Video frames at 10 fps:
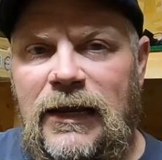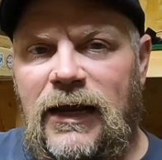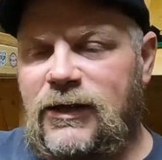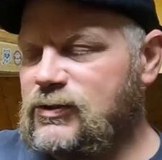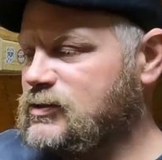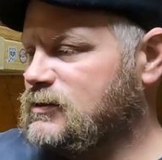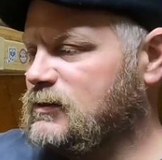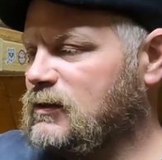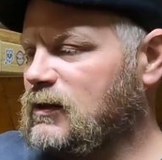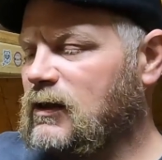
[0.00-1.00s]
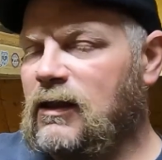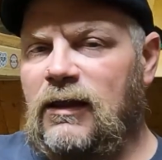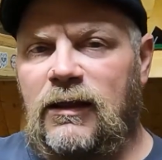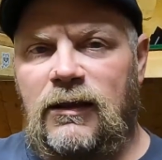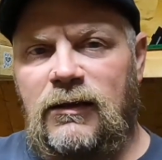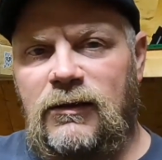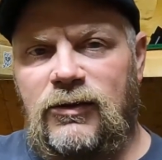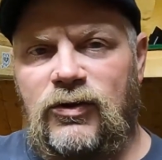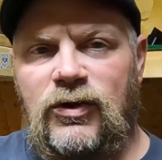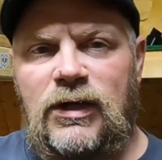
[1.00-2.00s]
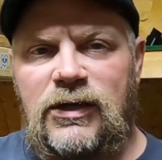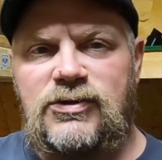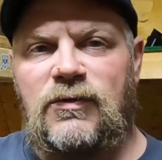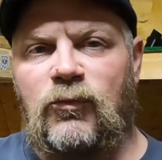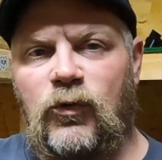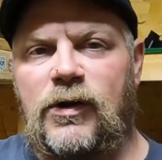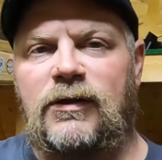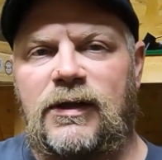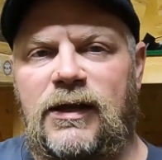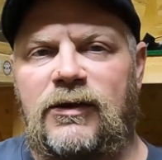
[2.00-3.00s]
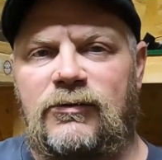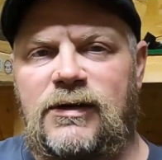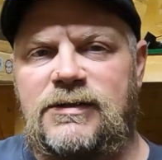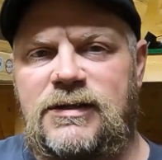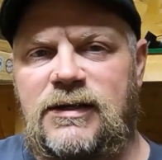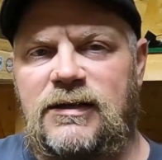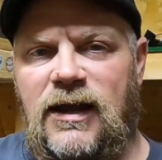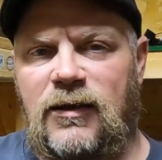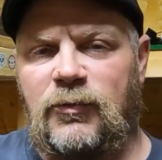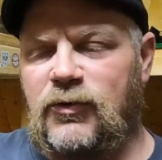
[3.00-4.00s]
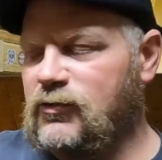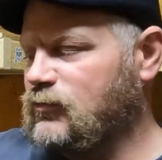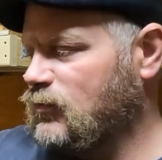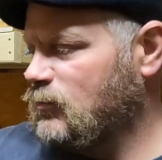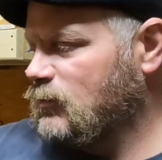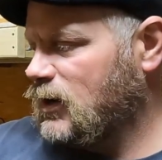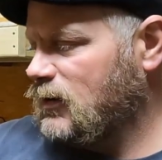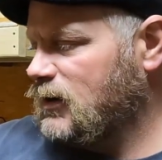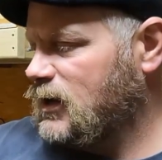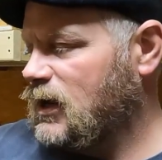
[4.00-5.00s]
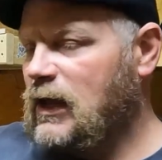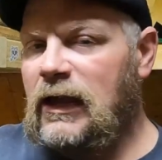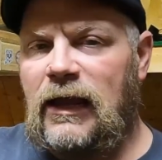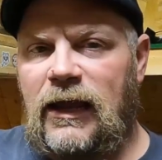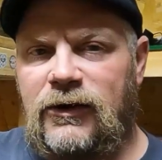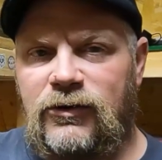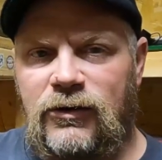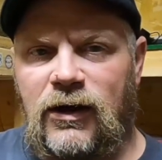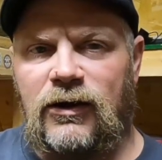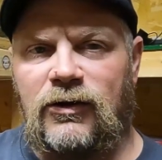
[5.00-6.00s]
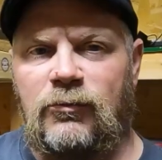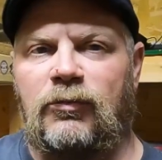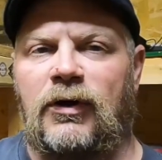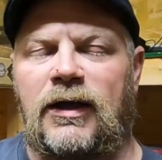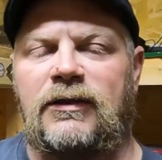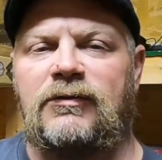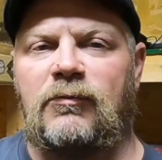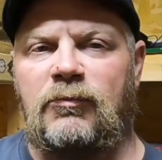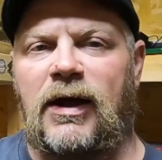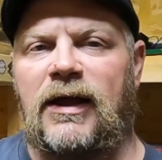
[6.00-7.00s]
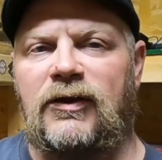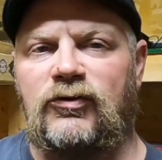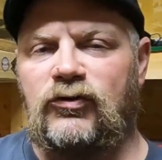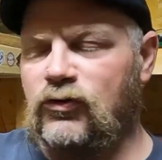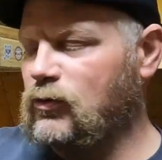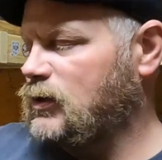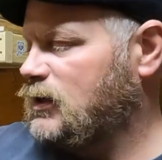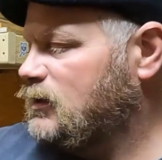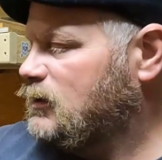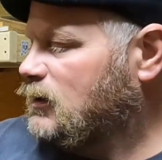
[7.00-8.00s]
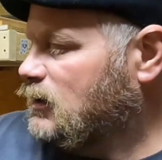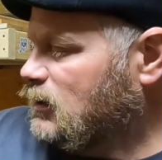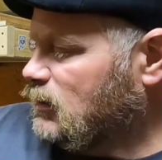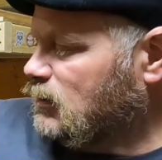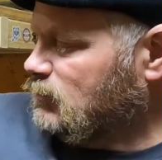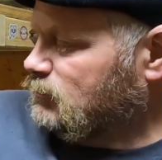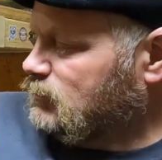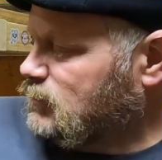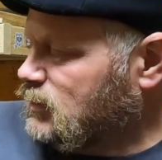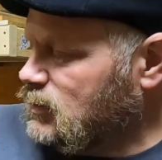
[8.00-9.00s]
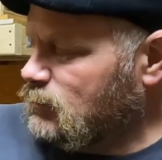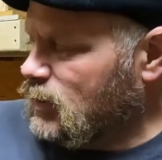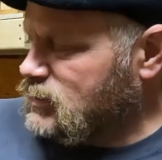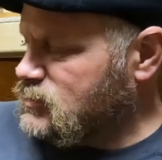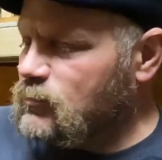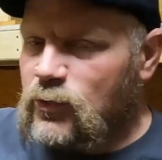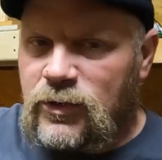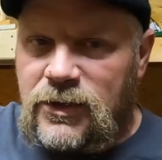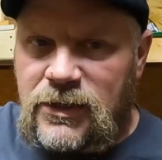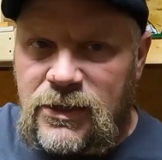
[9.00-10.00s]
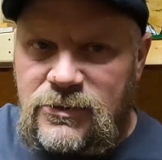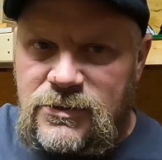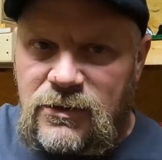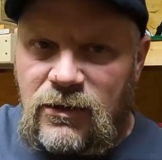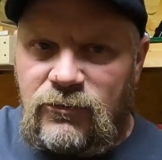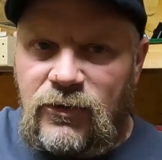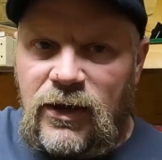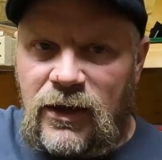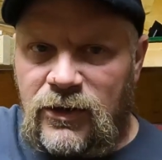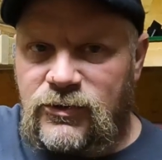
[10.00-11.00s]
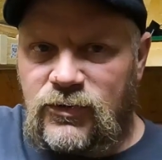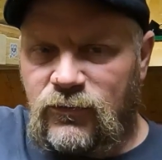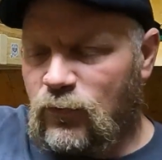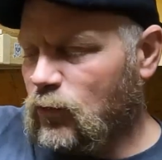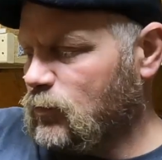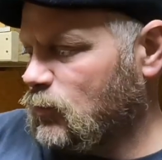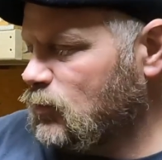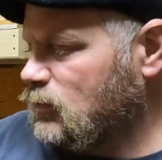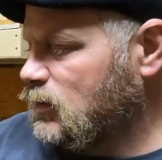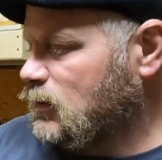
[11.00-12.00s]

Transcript: and you can get some really interesting tampers from Larry, and you're not going to break the bank doing it. He makes some really neat stuff, and it's affordable.